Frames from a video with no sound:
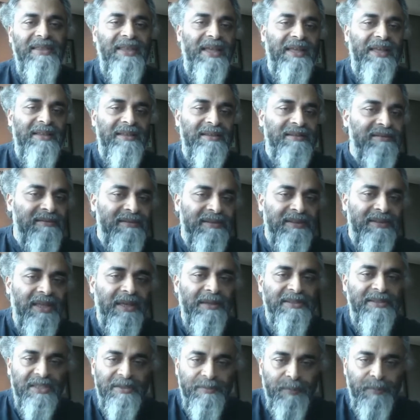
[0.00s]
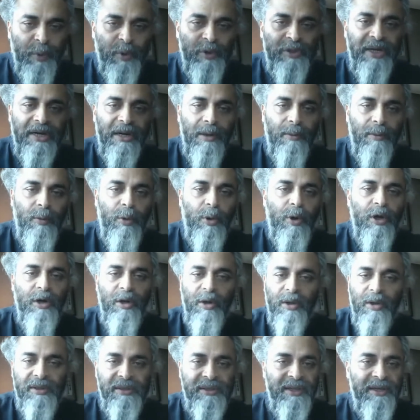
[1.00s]
And then they just put that
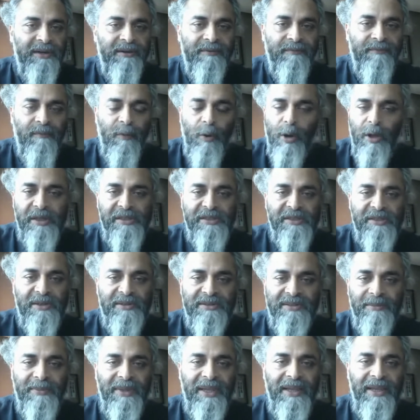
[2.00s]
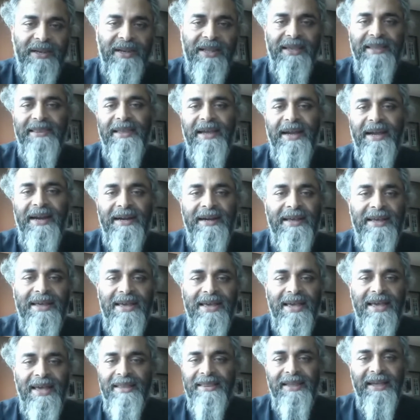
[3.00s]
award on their walls or something like that.
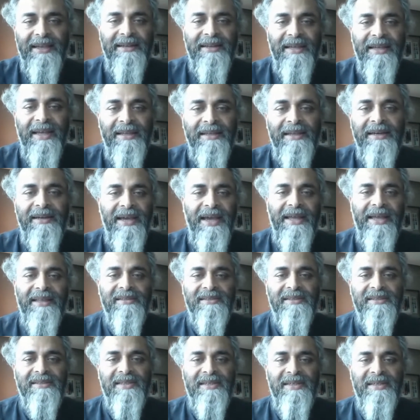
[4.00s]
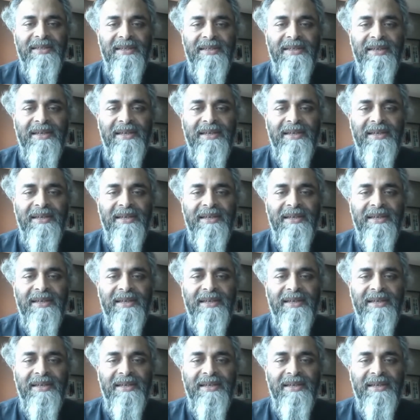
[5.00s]
And it ends.